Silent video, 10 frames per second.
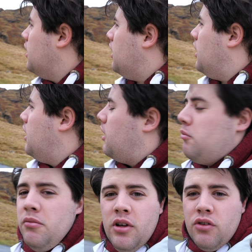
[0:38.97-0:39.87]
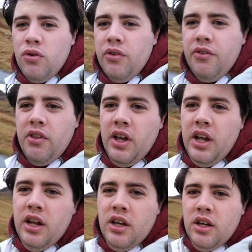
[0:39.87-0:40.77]
across
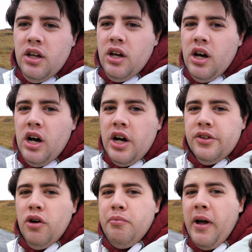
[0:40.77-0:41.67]
the Hard Knot